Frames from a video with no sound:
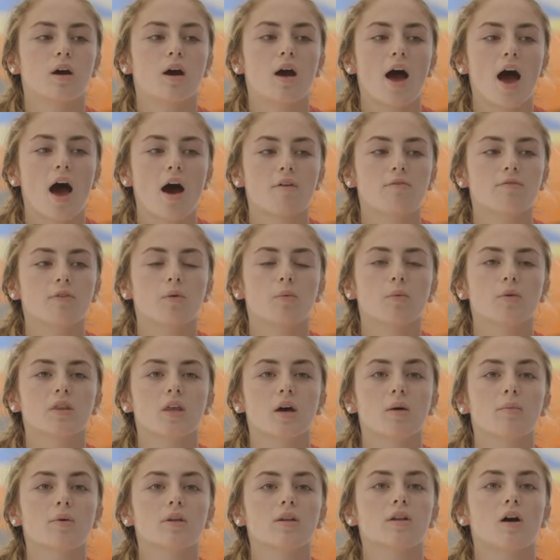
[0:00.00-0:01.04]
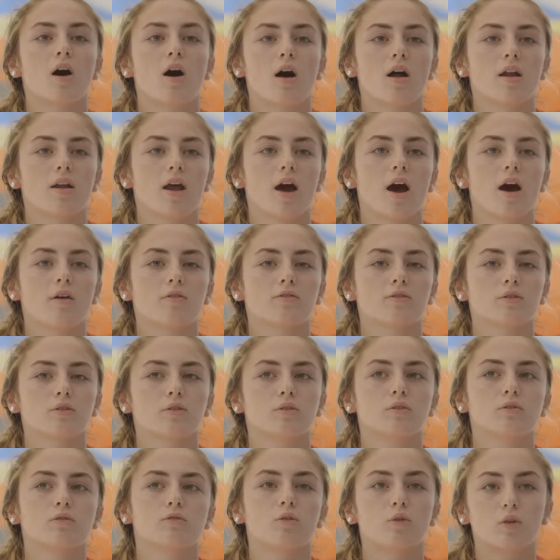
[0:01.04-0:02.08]
have fun with them and not have
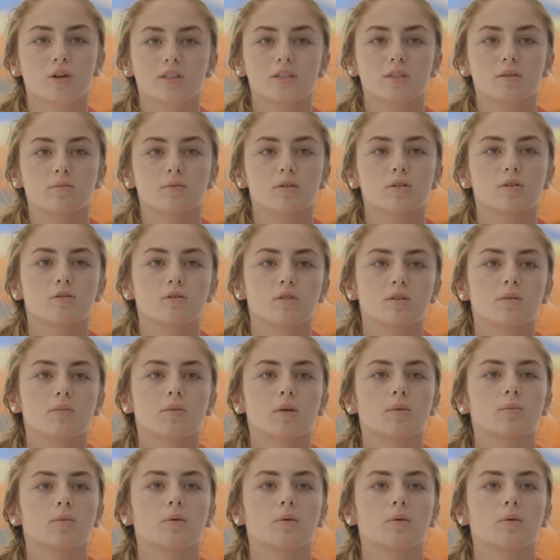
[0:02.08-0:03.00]
to force them to do something,